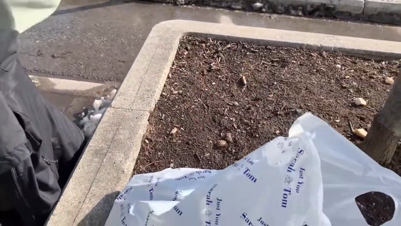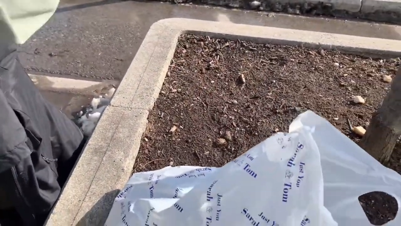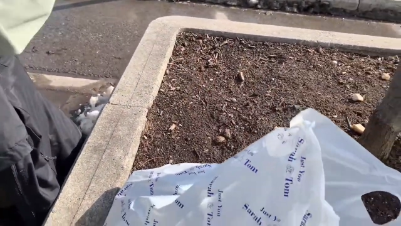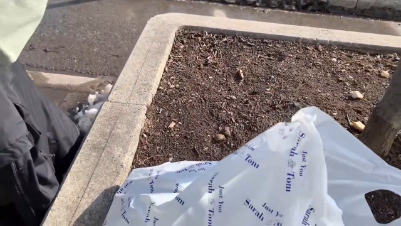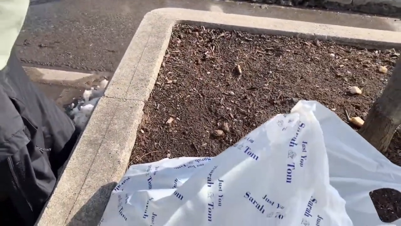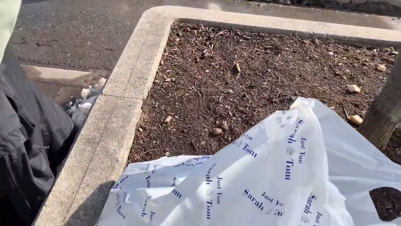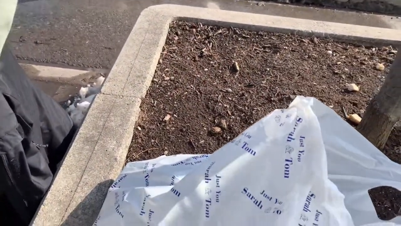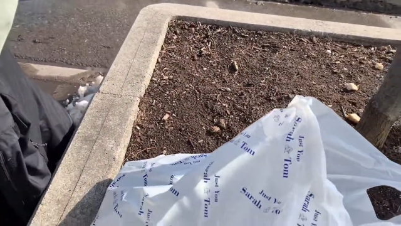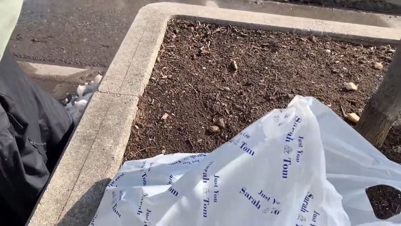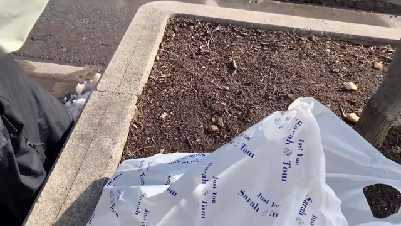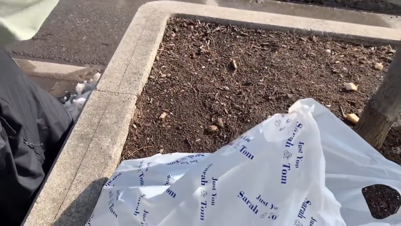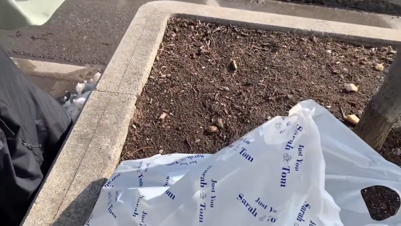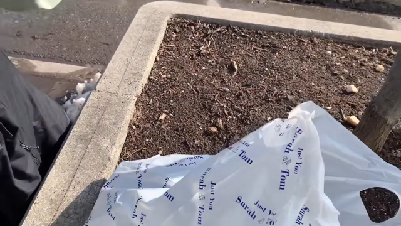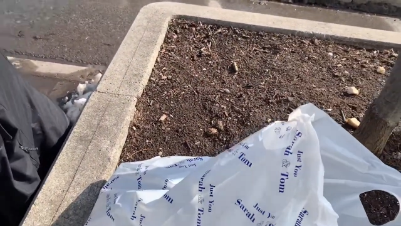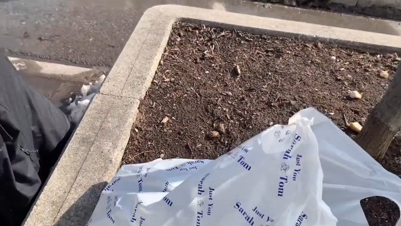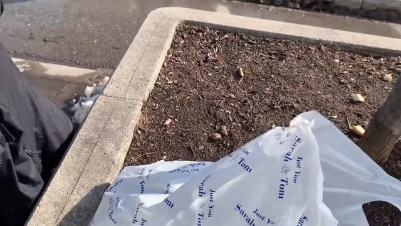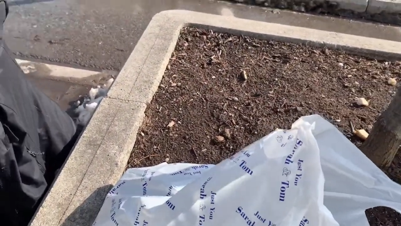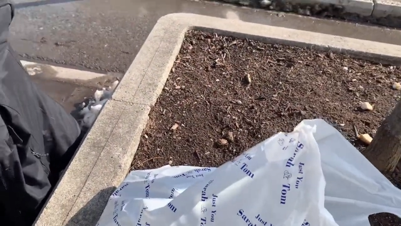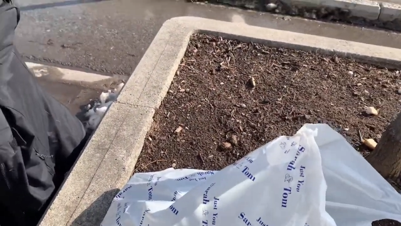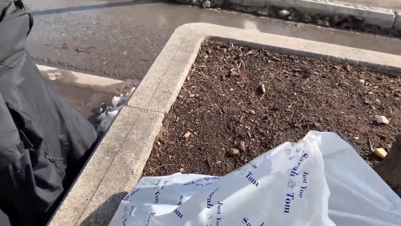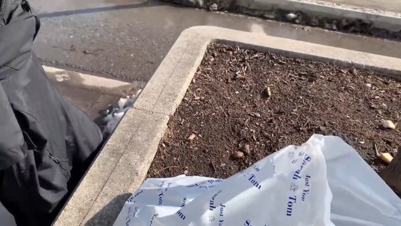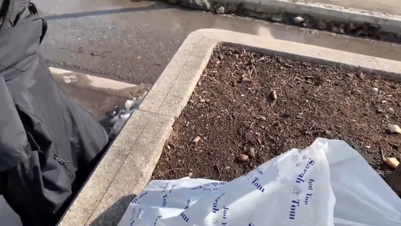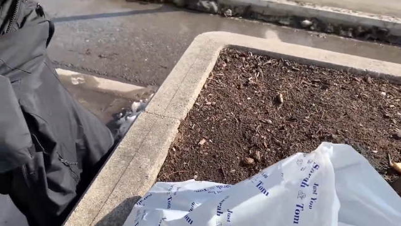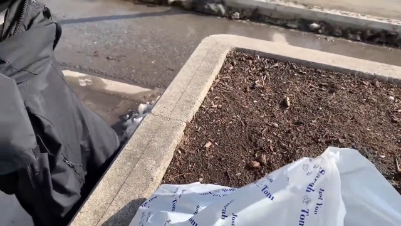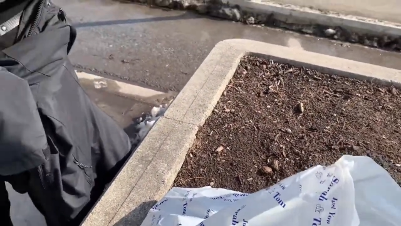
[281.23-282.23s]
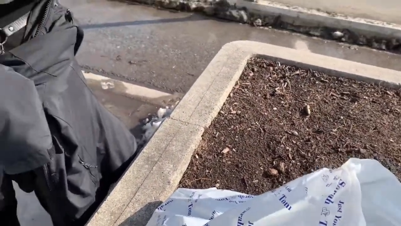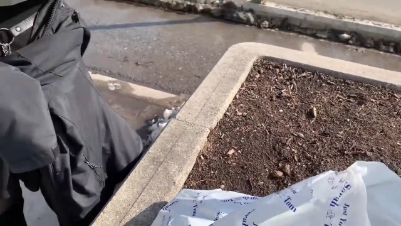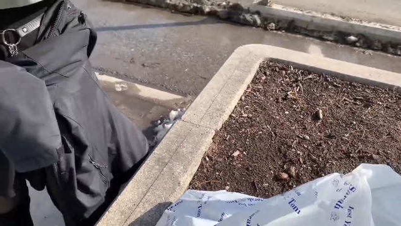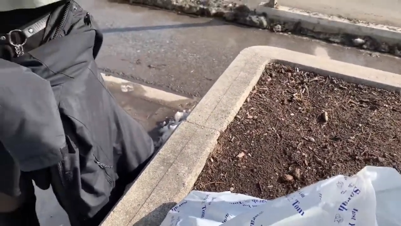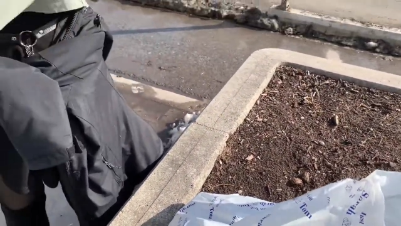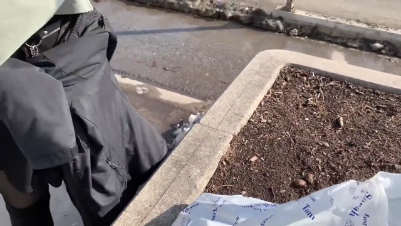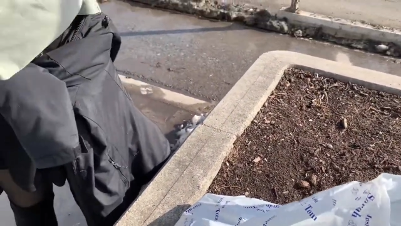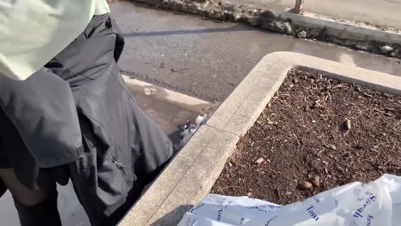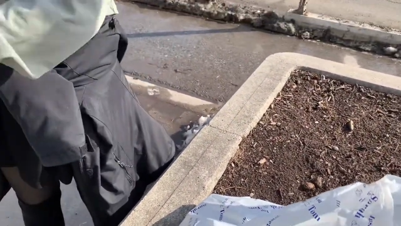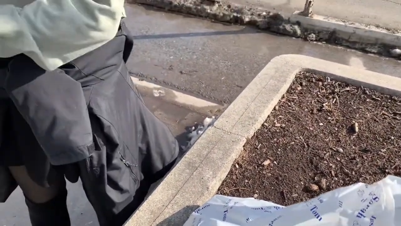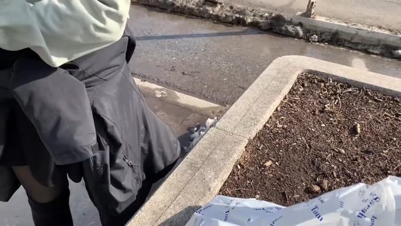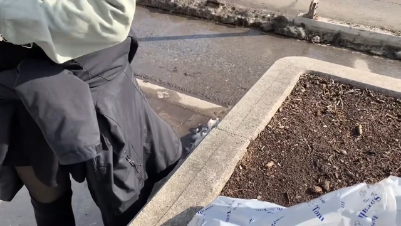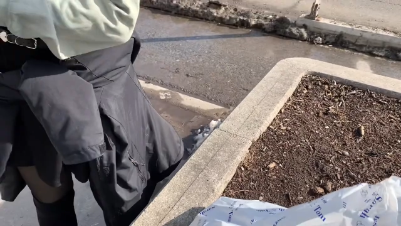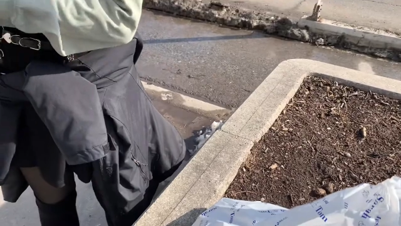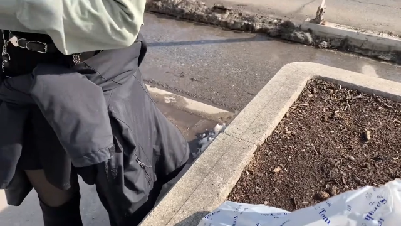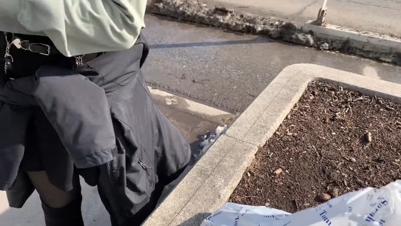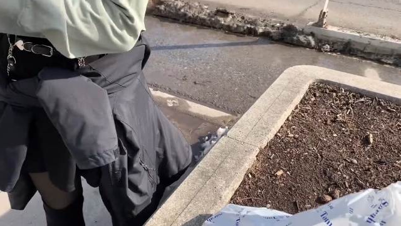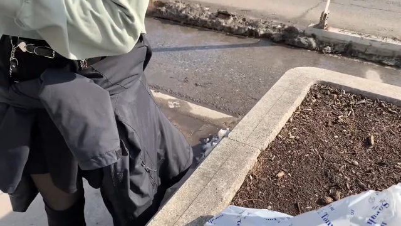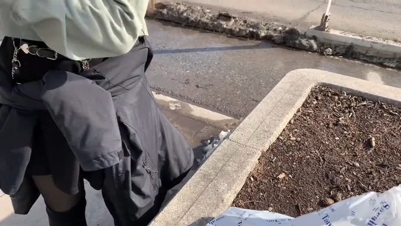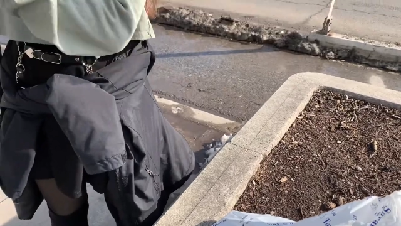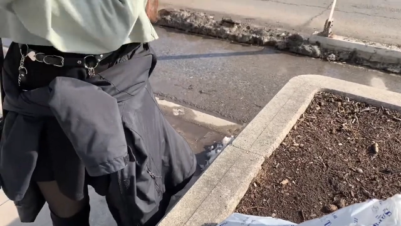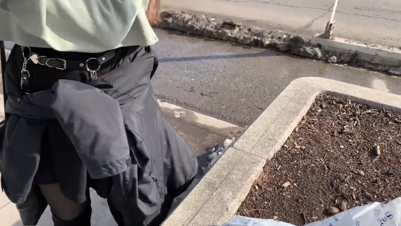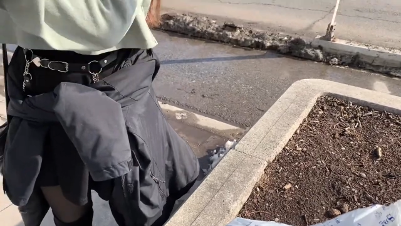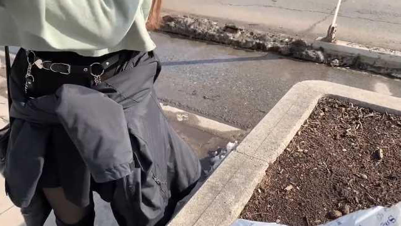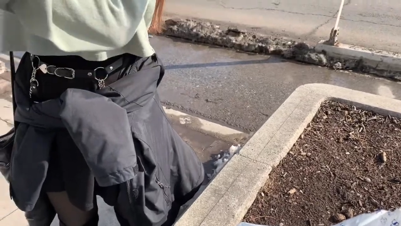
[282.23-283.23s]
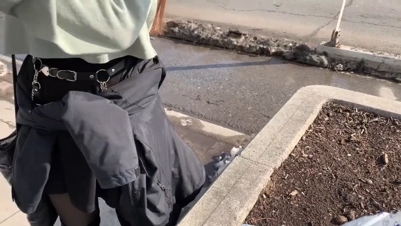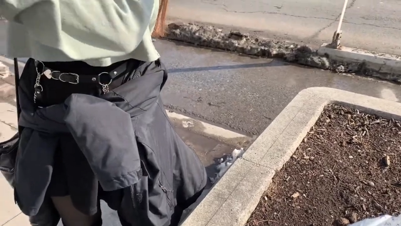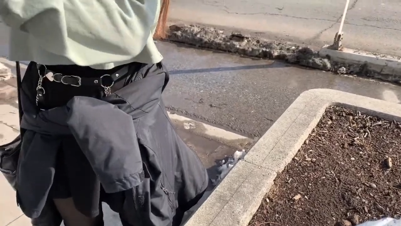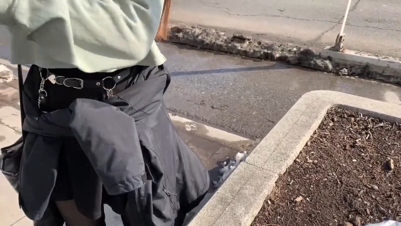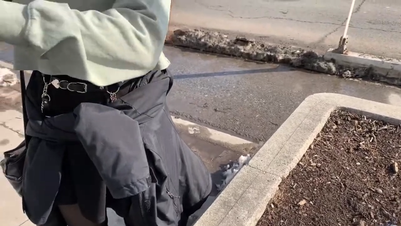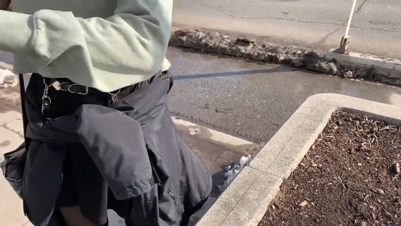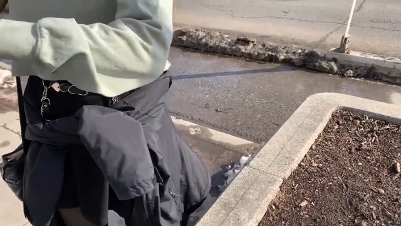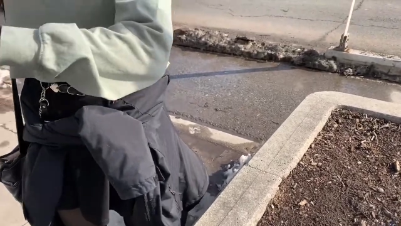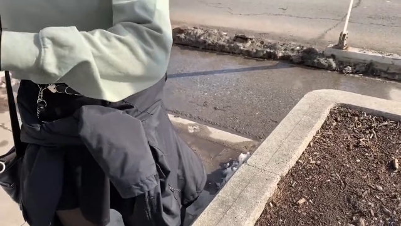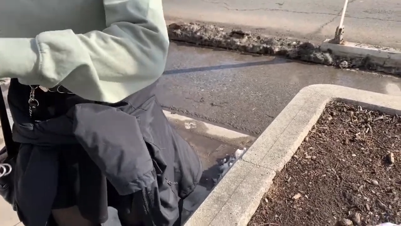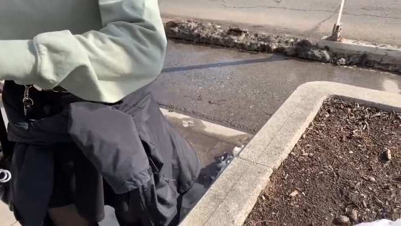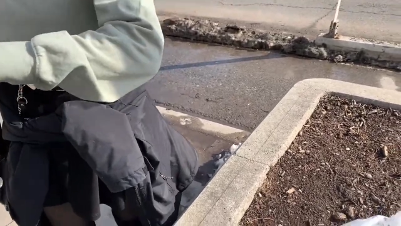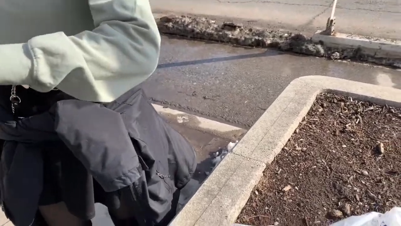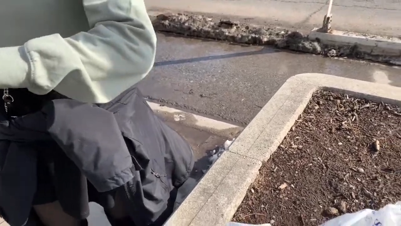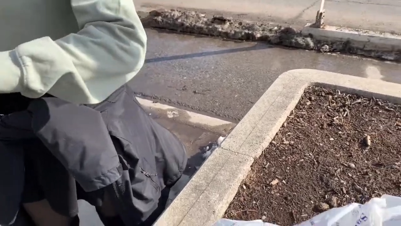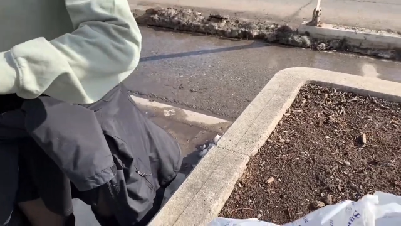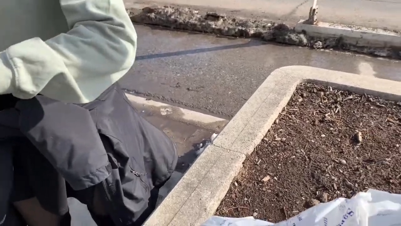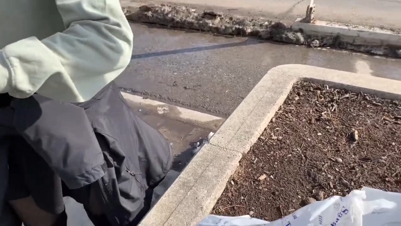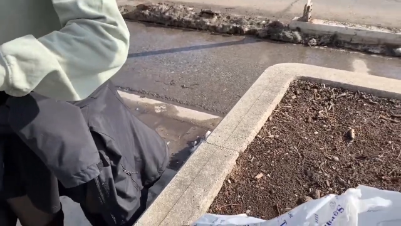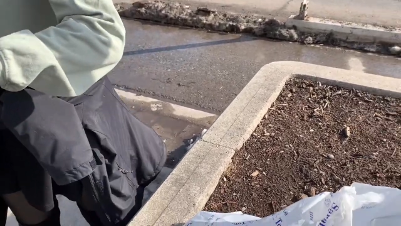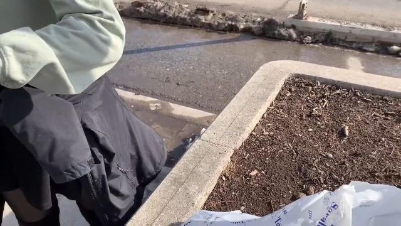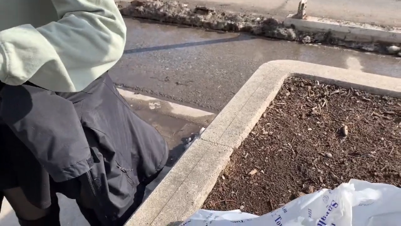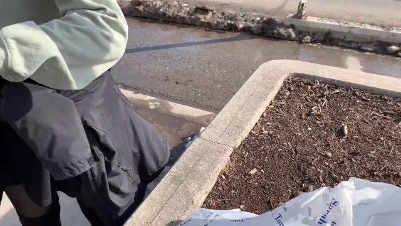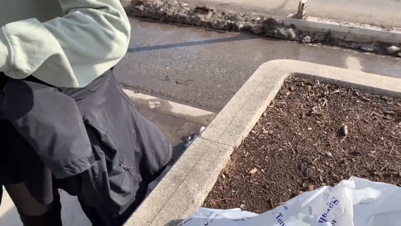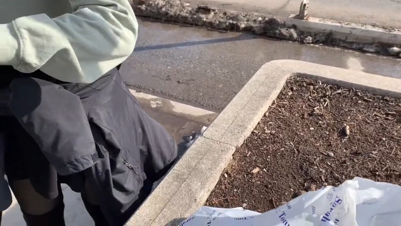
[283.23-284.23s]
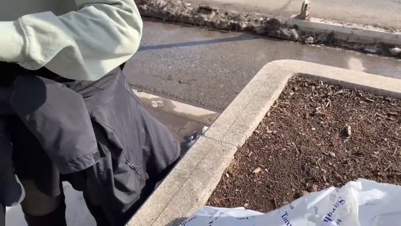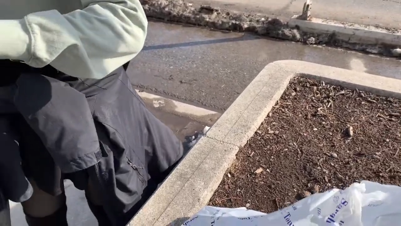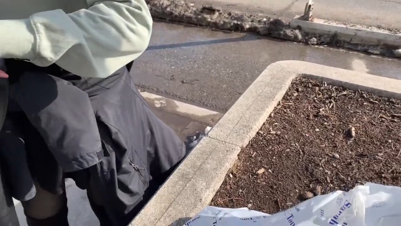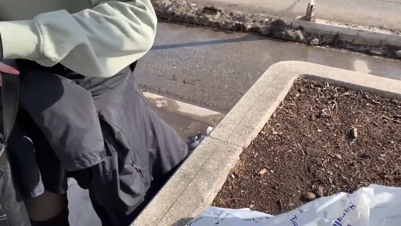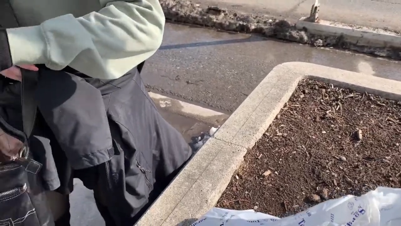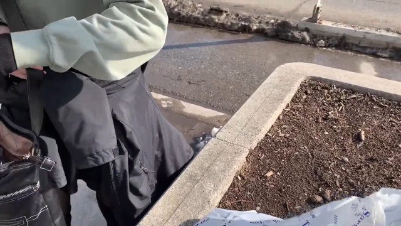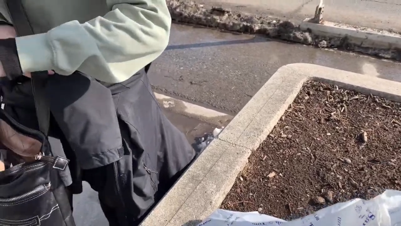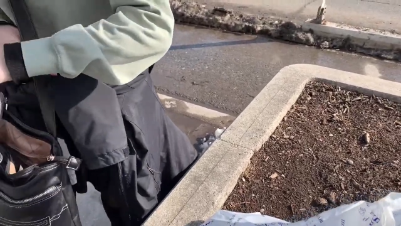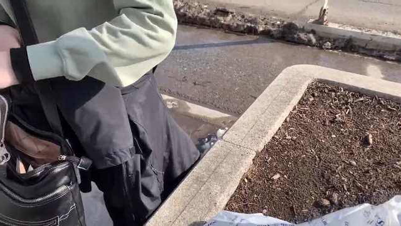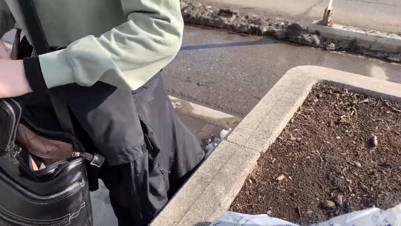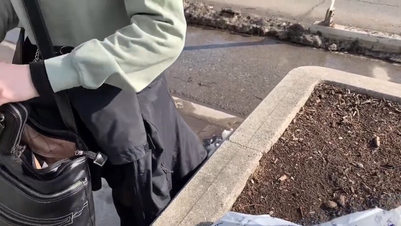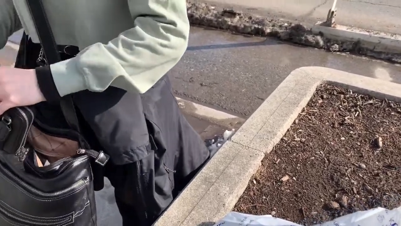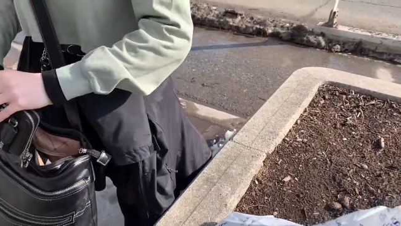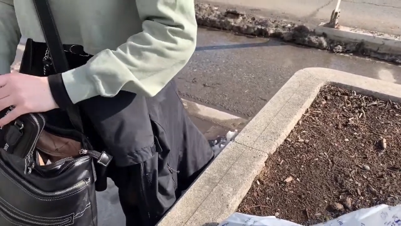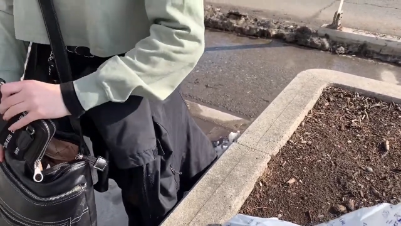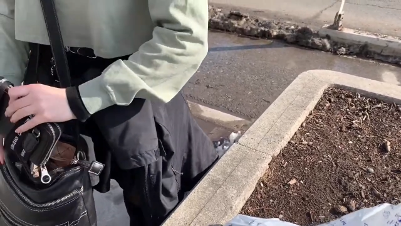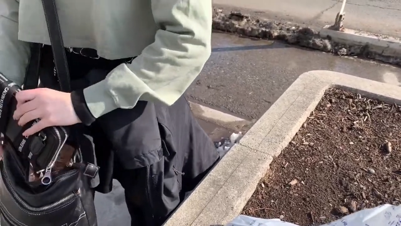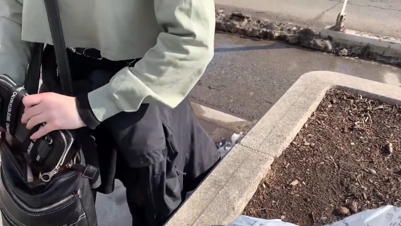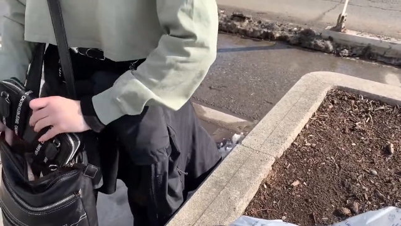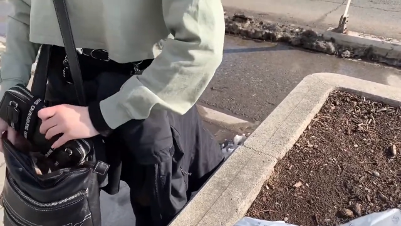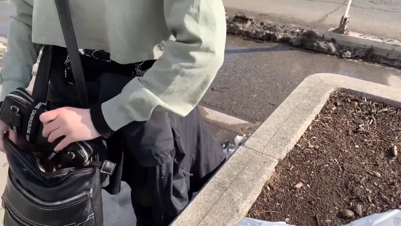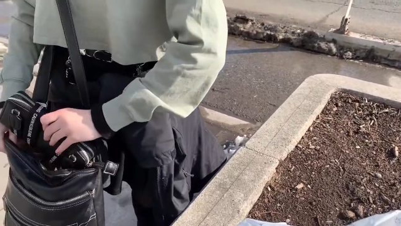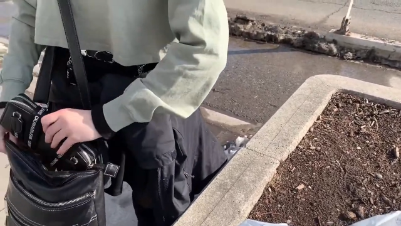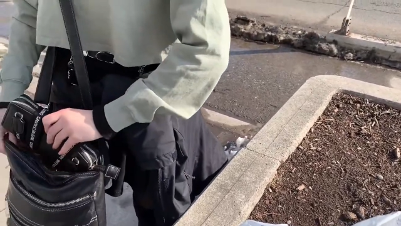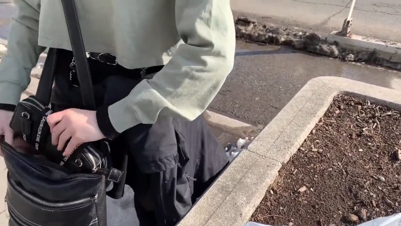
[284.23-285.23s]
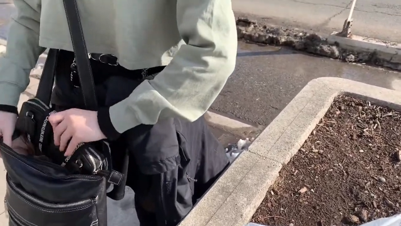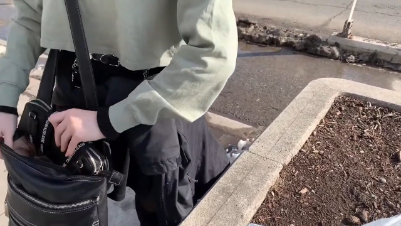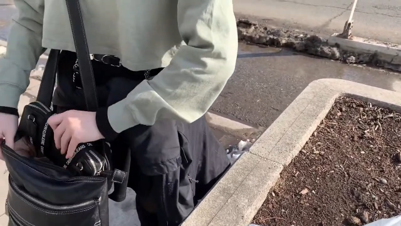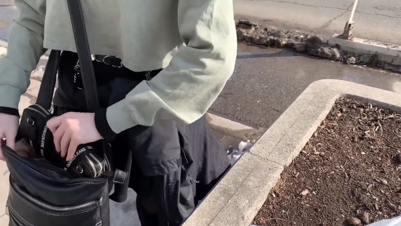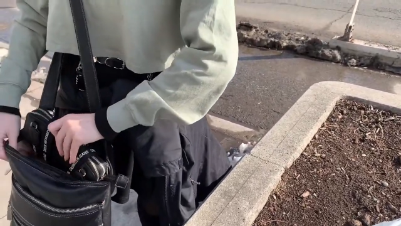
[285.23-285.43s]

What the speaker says: (no speaker visible)